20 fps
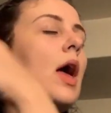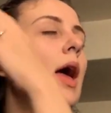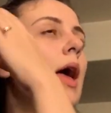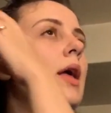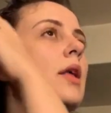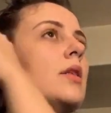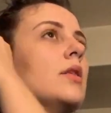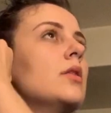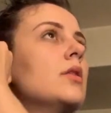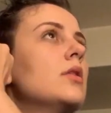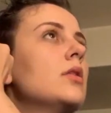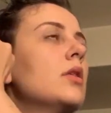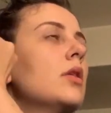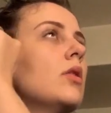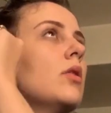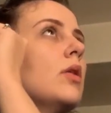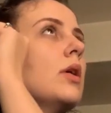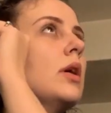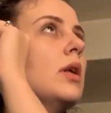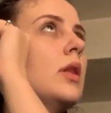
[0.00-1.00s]
And
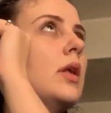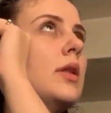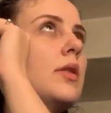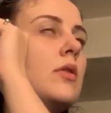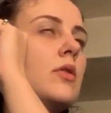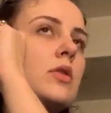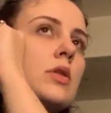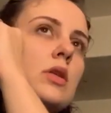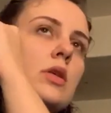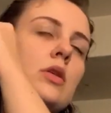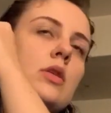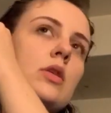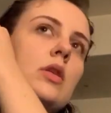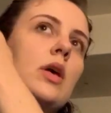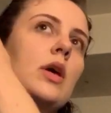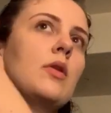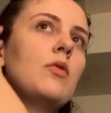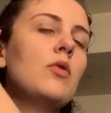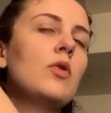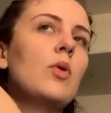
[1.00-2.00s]
so I let those things
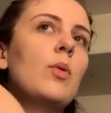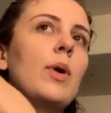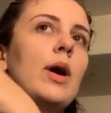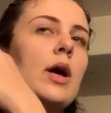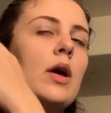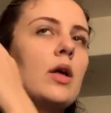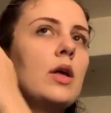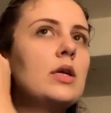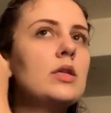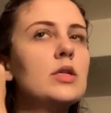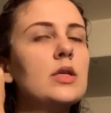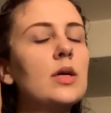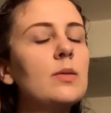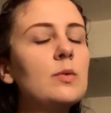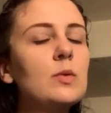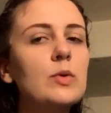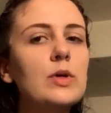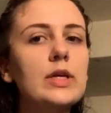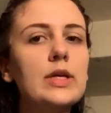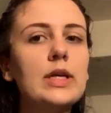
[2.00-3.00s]
slide for a while. I
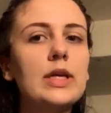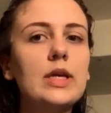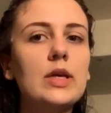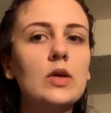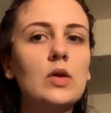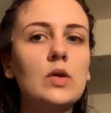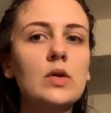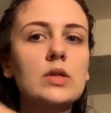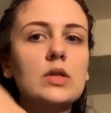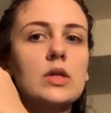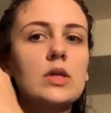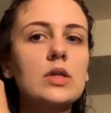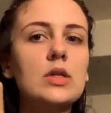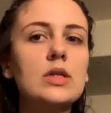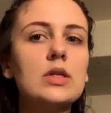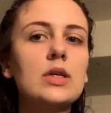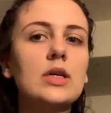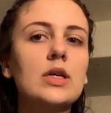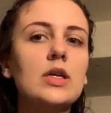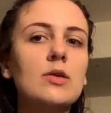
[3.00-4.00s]
stopped wearing heels all
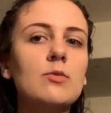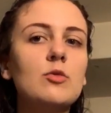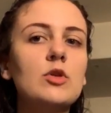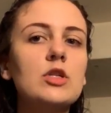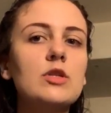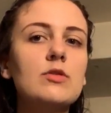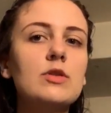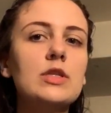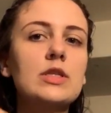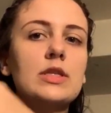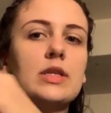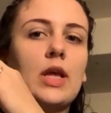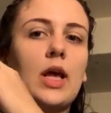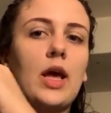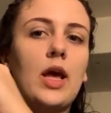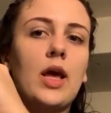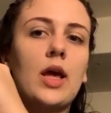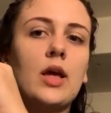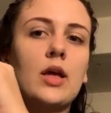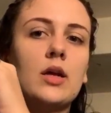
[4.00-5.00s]
the time, which is
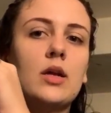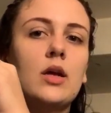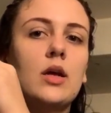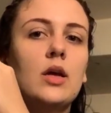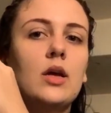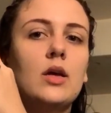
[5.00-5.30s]
sad.